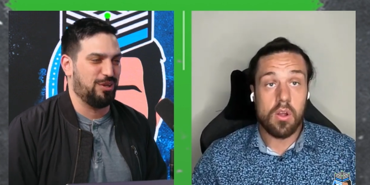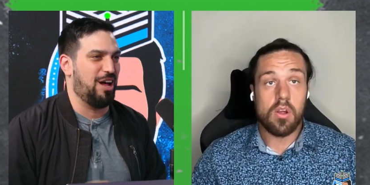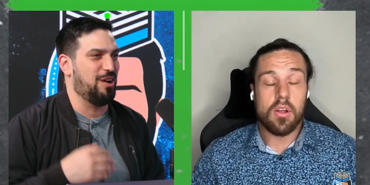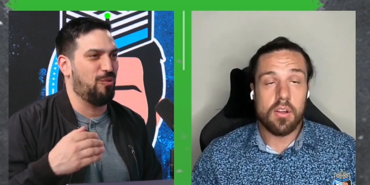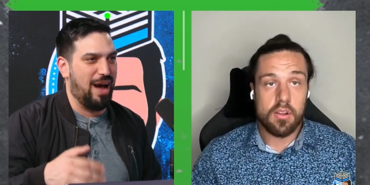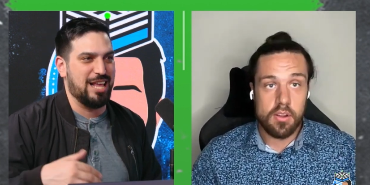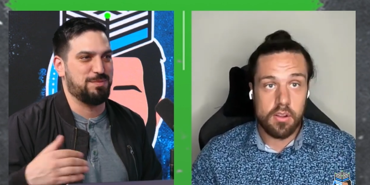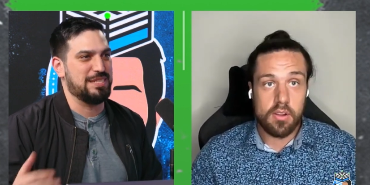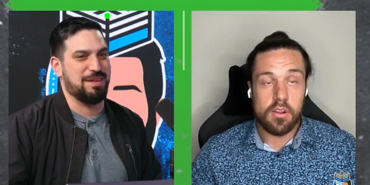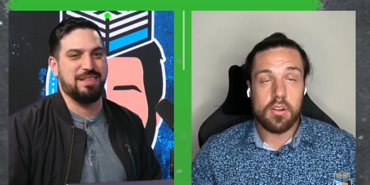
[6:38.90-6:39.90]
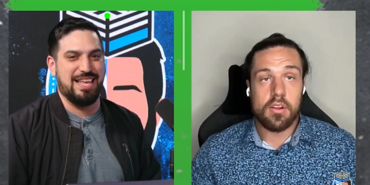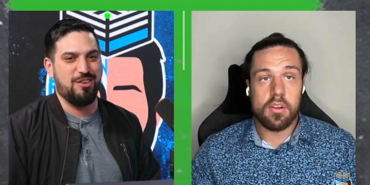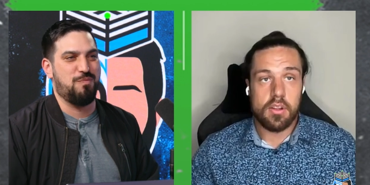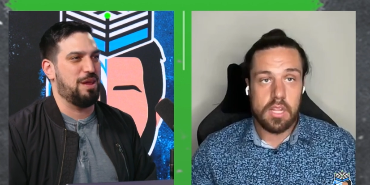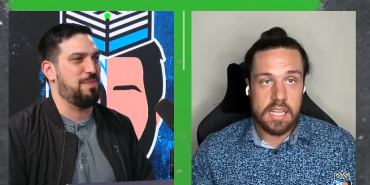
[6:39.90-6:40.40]
Speaker 1: long and why it's been something that
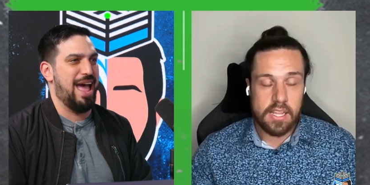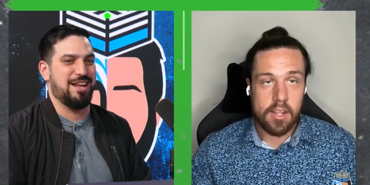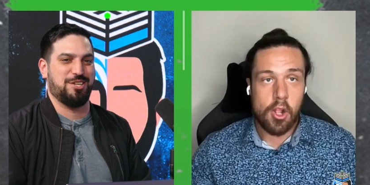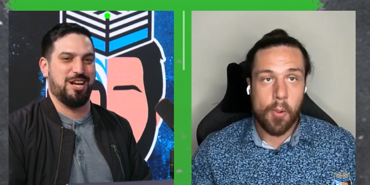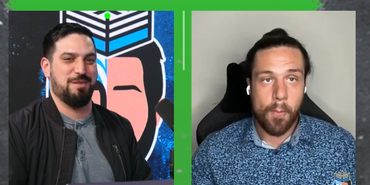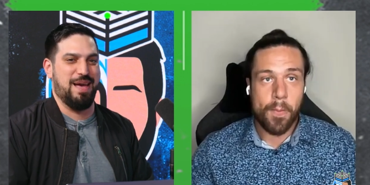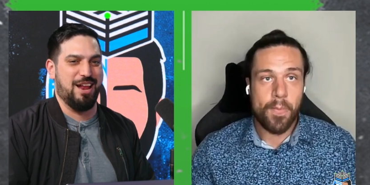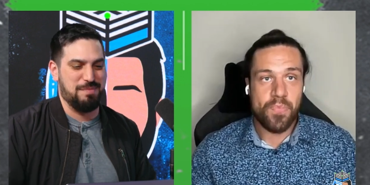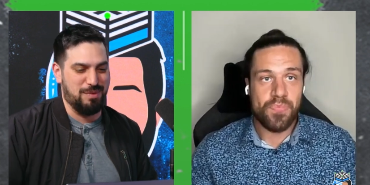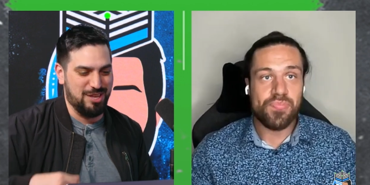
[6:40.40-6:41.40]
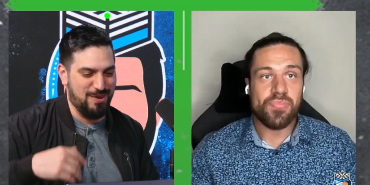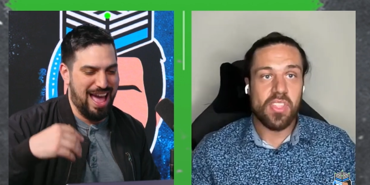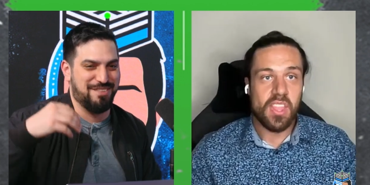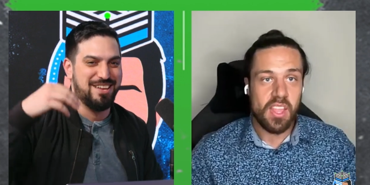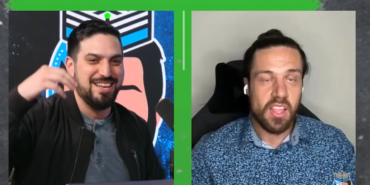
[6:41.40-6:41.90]
you've been passionate about. I mean, when you
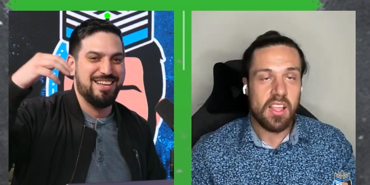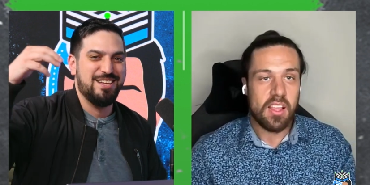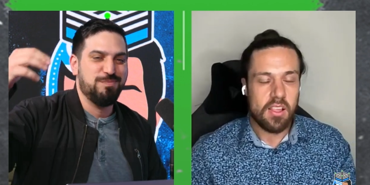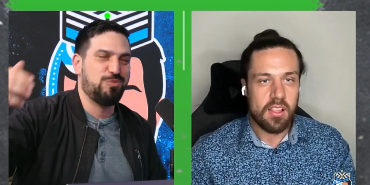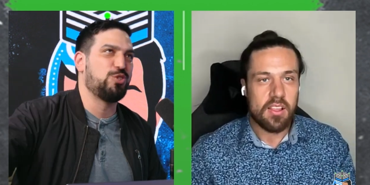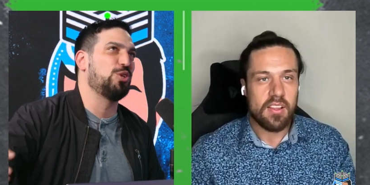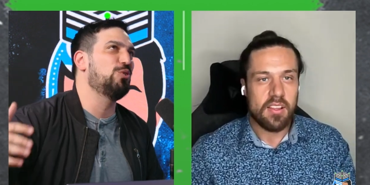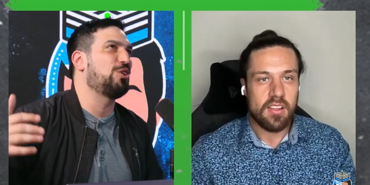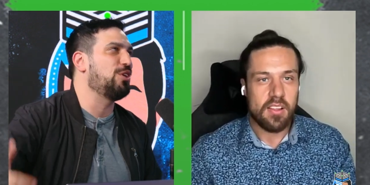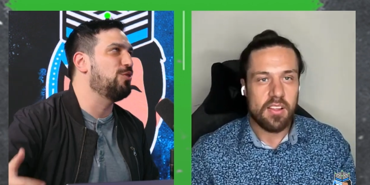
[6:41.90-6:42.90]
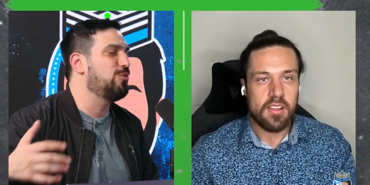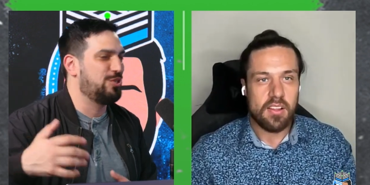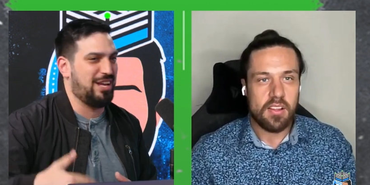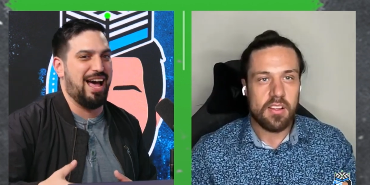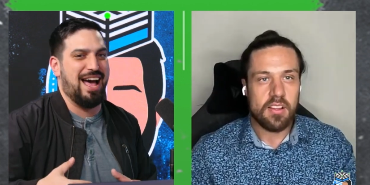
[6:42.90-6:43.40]
have two
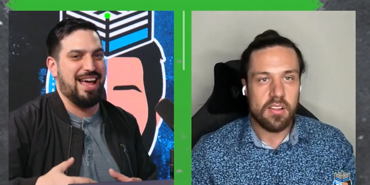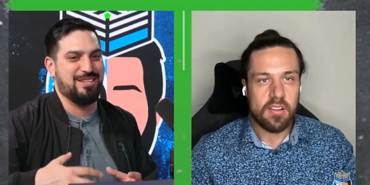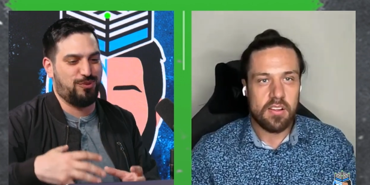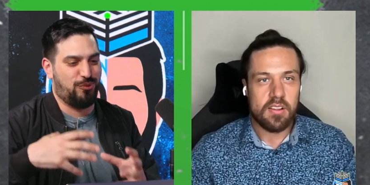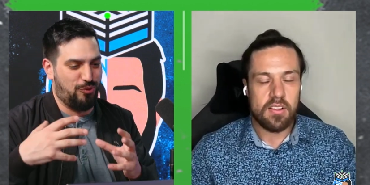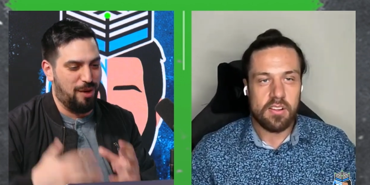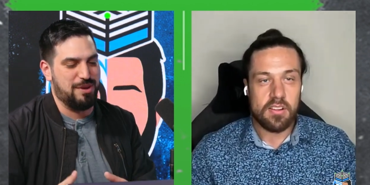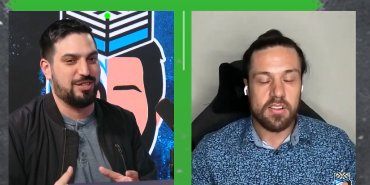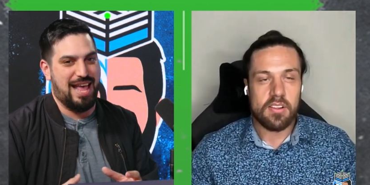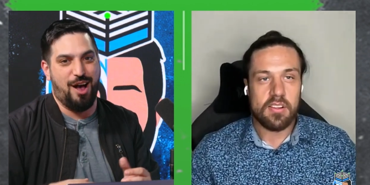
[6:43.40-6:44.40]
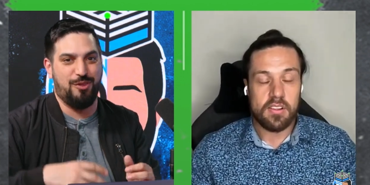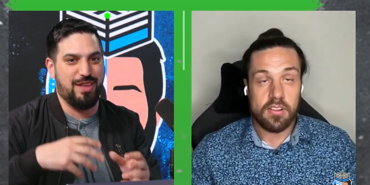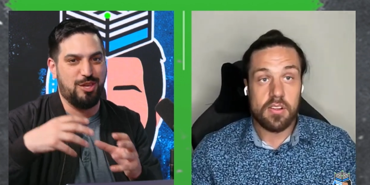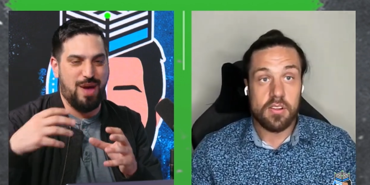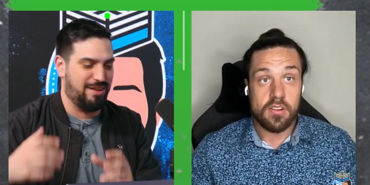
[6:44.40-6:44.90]
huge guys from your town
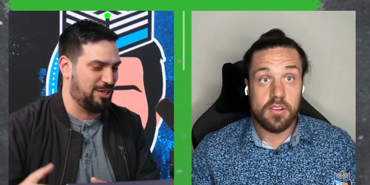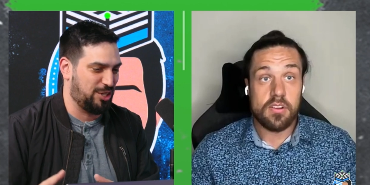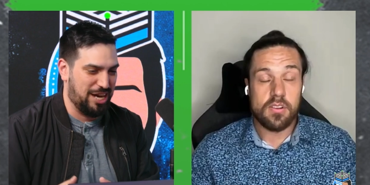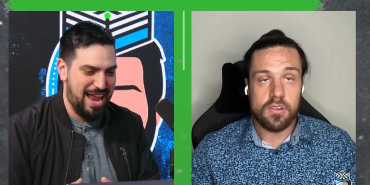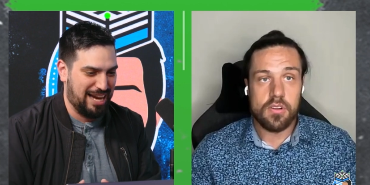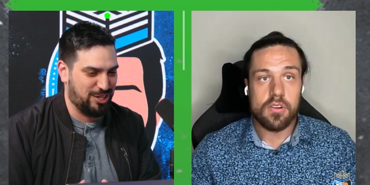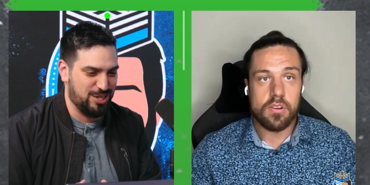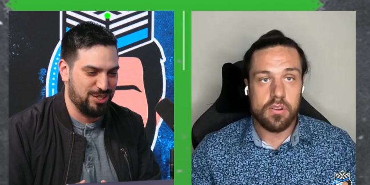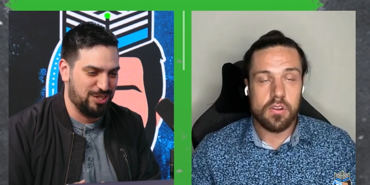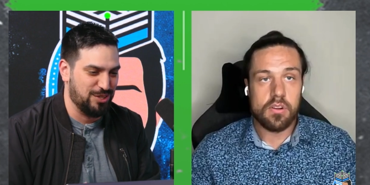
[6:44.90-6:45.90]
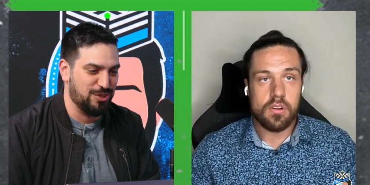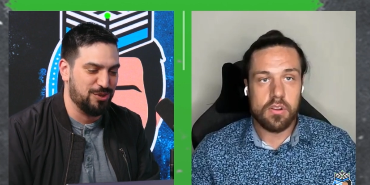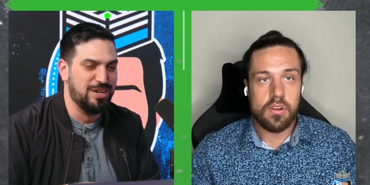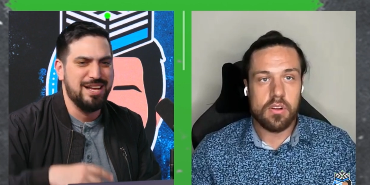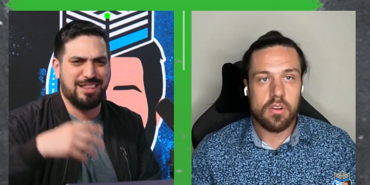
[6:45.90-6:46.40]
that you have such a connection
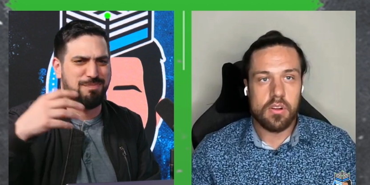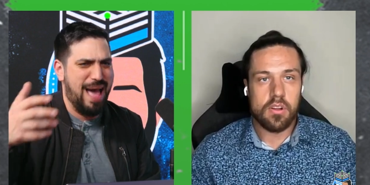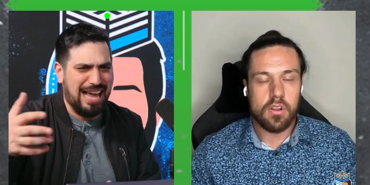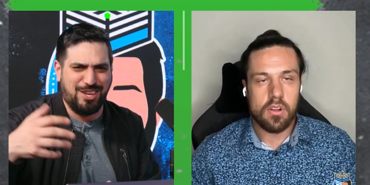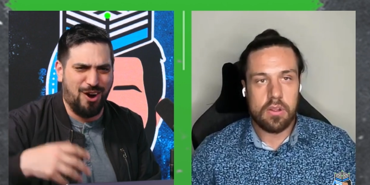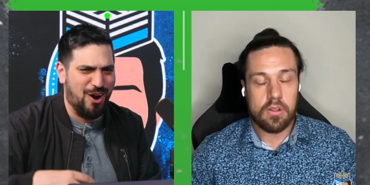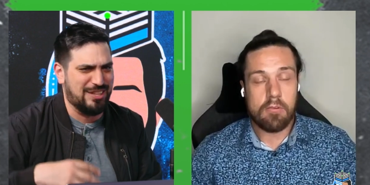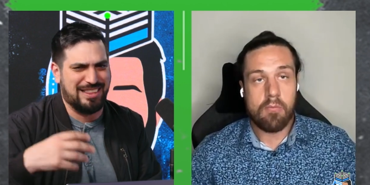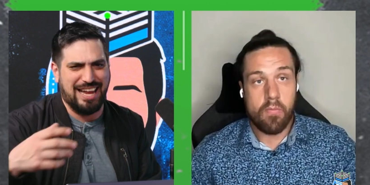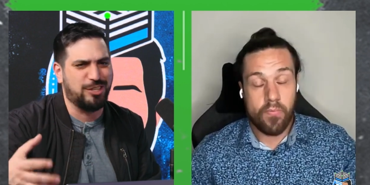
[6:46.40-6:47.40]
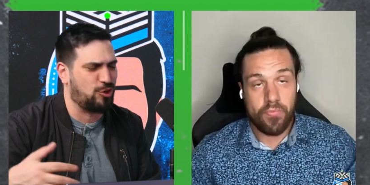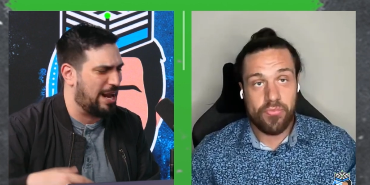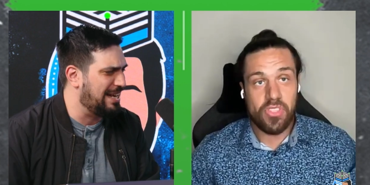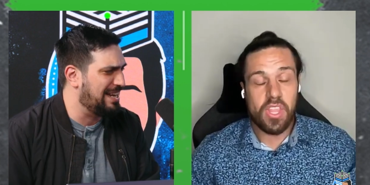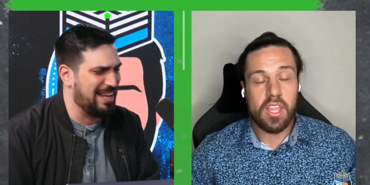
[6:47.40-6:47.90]
to, the backyard that they
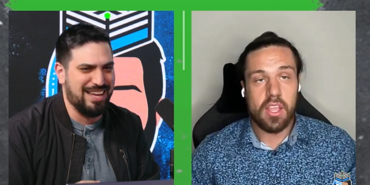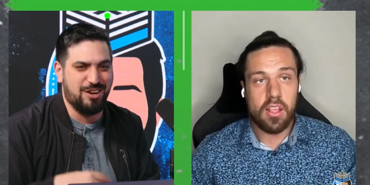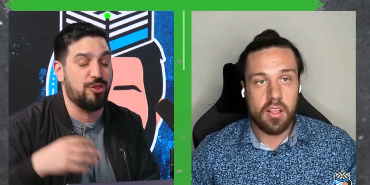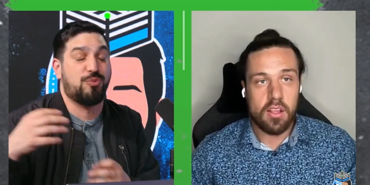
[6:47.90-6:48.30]
trained in, you know, the,